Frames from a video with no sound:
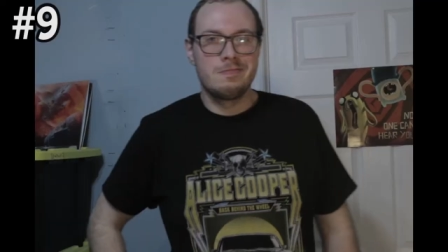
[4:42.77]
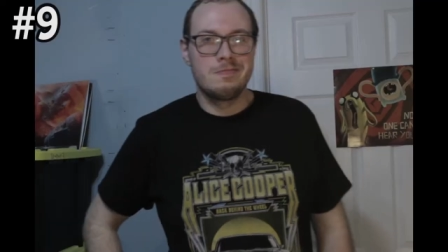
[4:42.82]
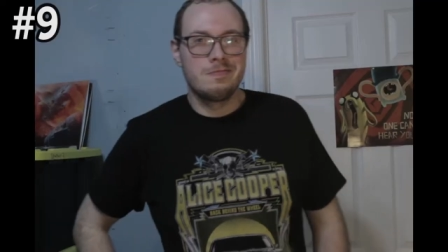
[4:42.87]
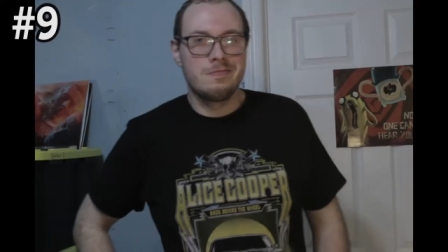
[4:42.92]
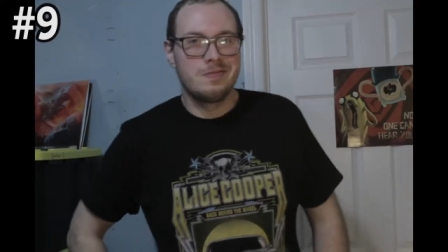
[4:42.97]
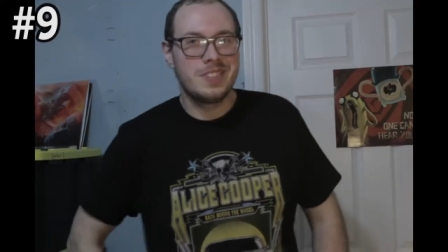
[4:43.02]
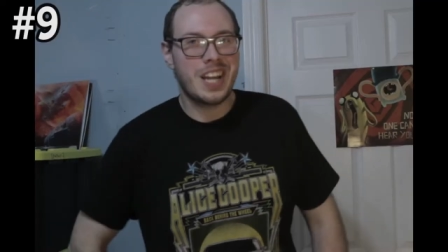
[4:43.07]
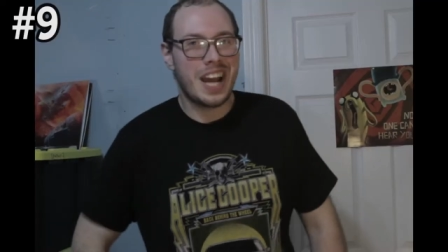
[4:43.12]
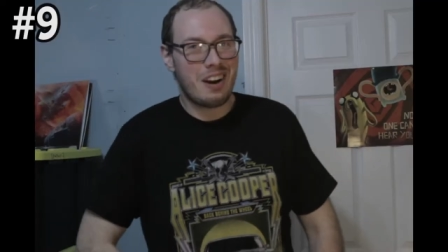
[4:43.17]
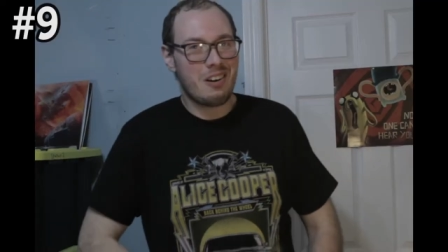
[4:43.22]

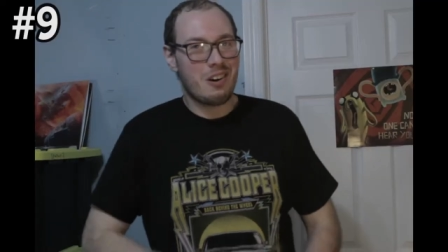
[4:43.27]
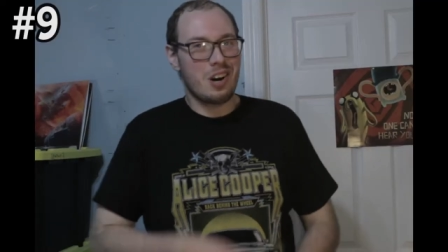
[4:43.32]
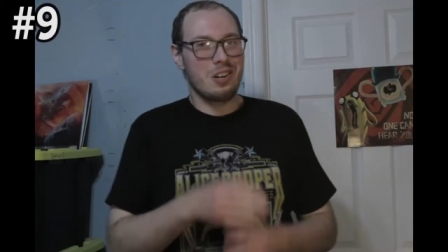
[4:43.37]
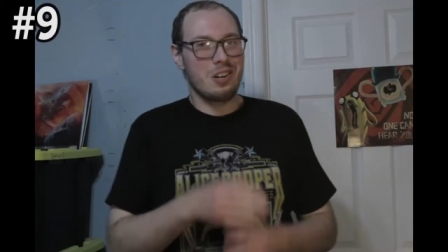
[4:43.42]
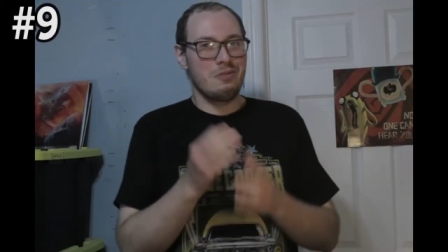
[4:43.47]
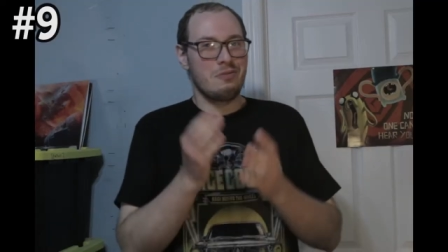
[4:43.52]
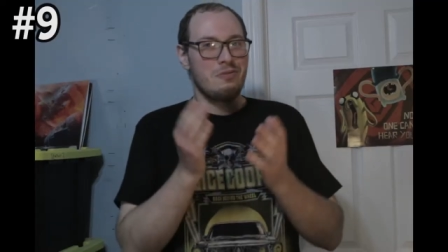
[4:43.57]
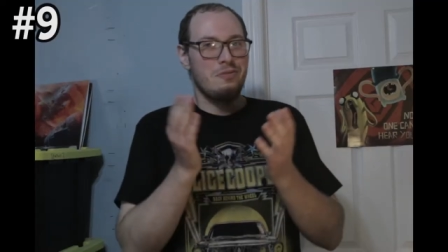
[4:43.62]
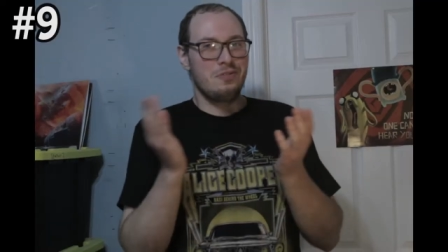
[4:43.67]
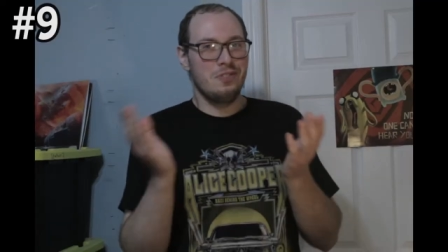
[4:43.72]
Now,
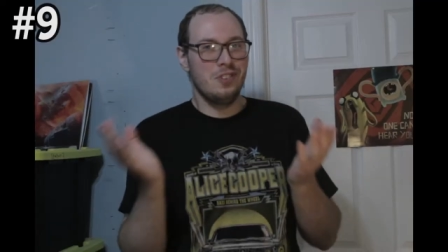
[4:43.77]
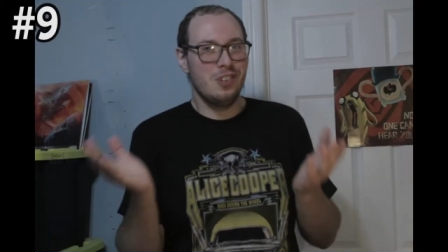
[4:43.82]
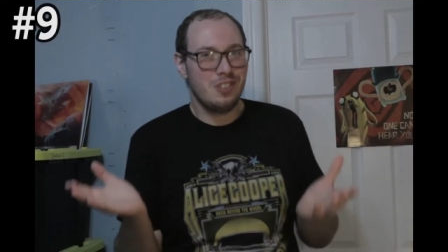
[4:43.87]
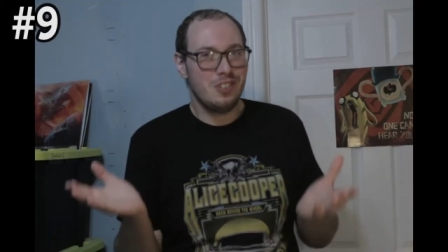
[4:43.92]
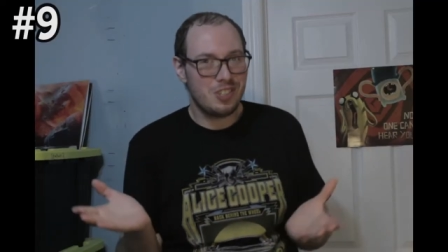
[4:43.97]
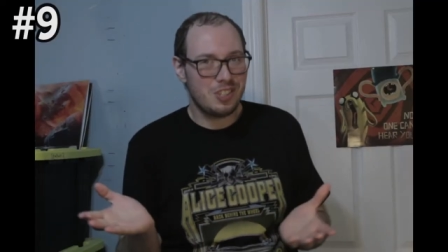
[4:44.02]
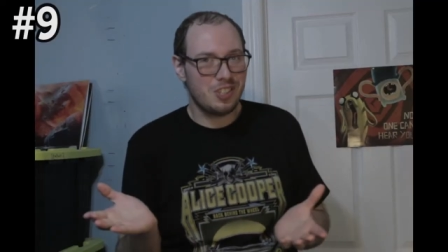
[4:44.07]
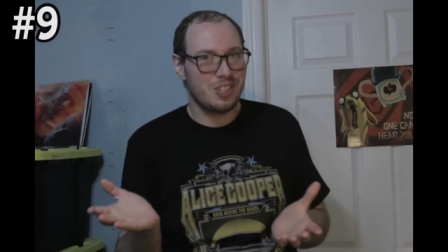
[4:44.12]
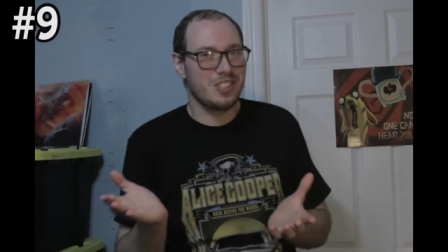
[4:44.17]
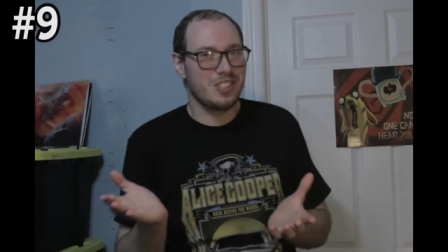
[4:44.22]

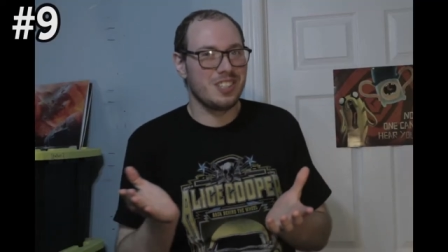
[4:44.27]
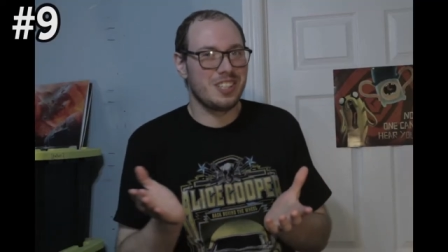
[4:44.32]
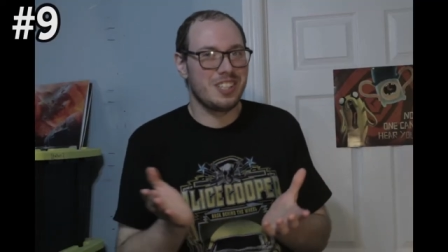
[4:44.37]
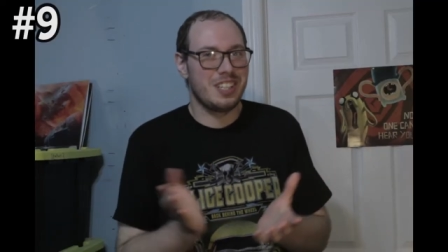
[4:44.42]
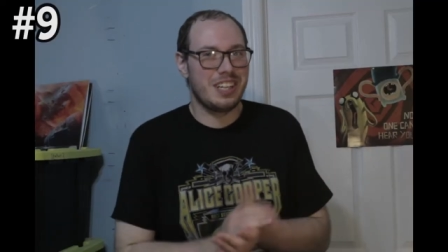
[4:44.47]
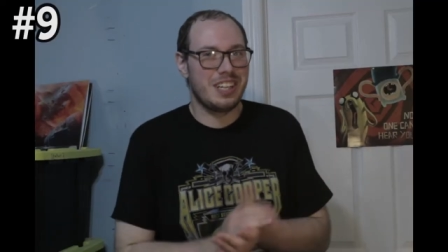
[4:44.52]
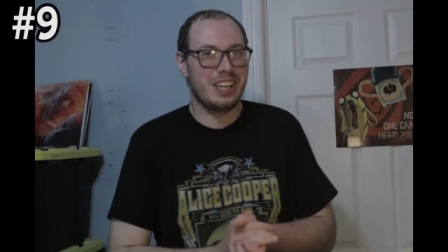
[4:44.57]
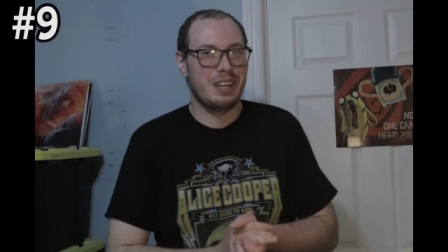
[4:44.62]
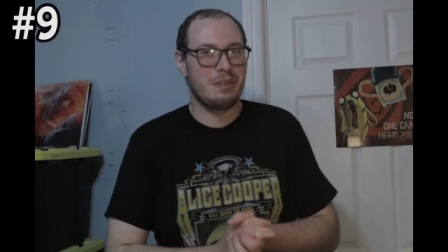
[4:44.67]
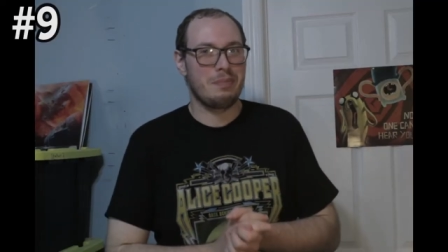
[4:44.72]

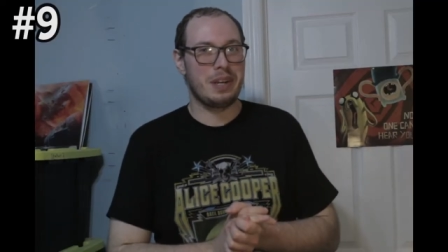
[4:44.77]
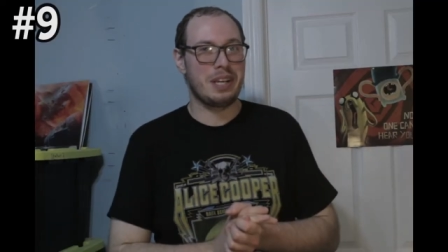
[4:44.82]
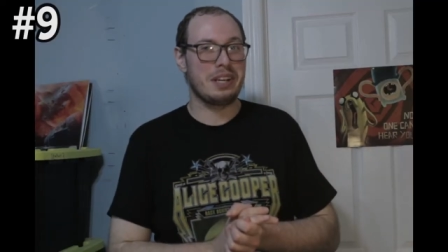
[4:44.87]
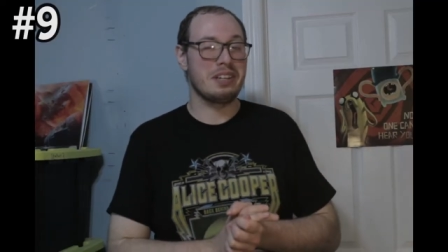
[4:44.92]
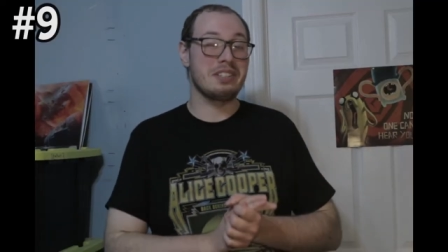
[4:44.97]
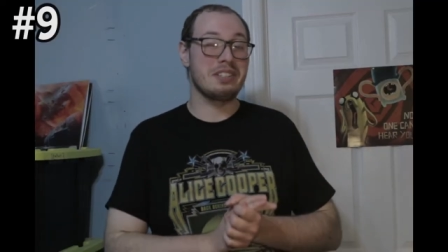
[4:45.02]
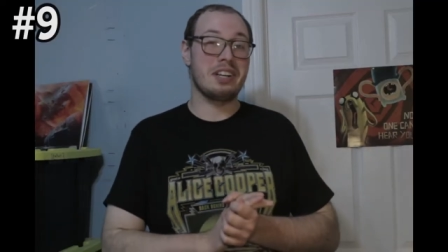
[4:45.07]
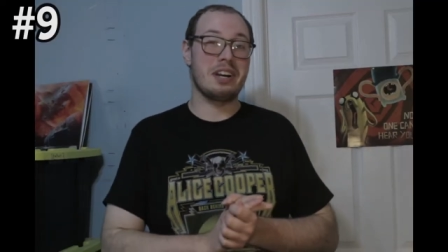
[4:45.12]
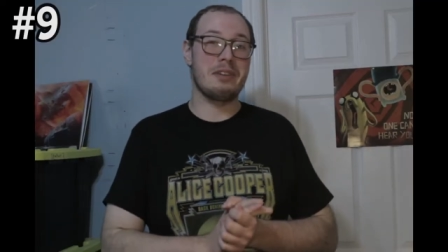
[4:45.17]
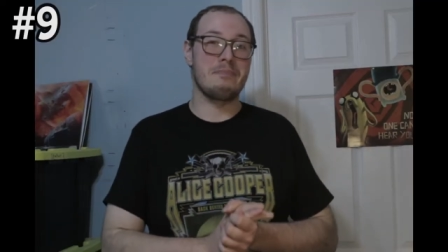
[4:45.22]
unfortunately,
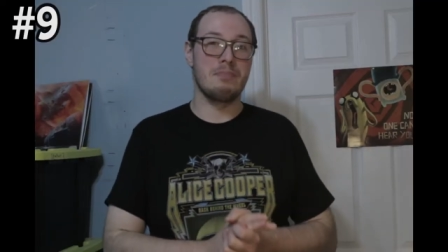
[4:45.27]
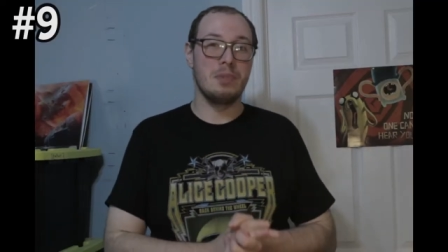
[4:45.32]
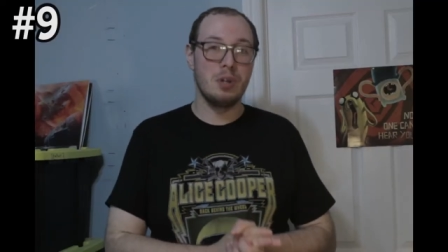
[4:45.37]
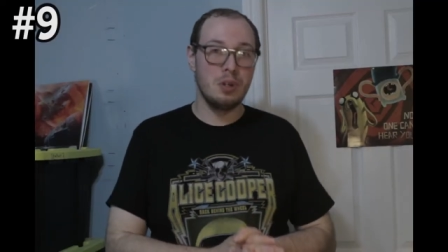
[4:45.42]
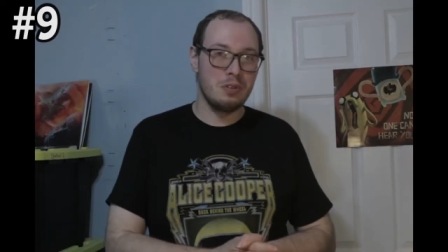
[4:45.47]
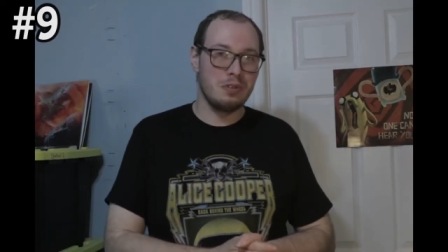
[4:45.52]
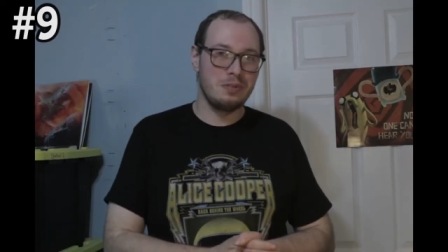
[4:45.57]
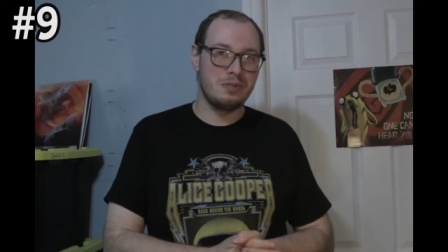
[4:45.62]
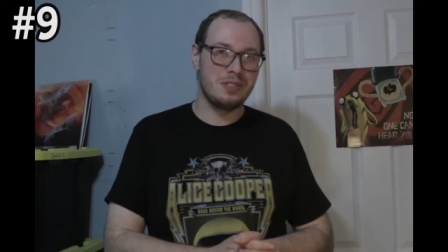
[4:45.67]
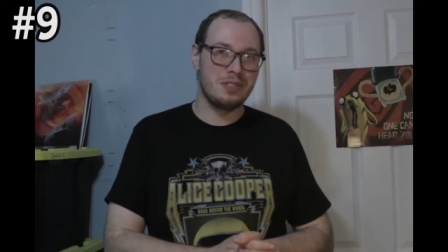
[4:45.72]
because I
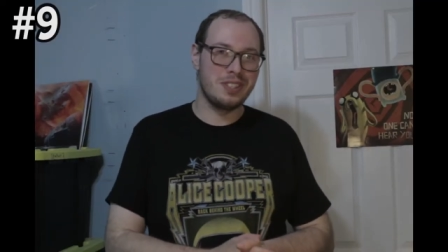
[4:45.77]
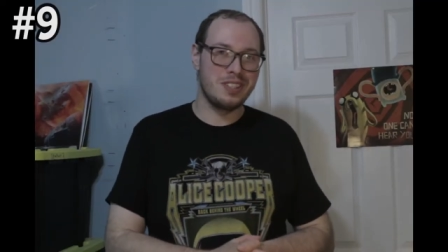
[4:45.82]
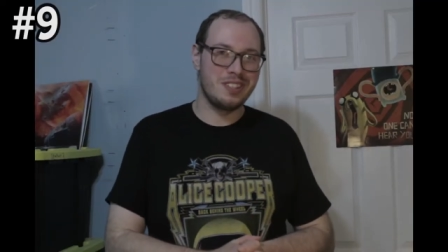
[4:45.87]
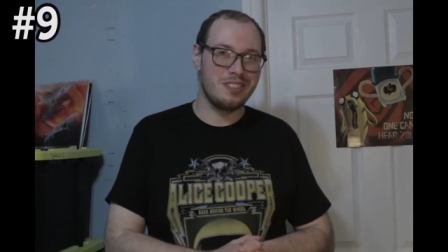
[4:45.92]
moved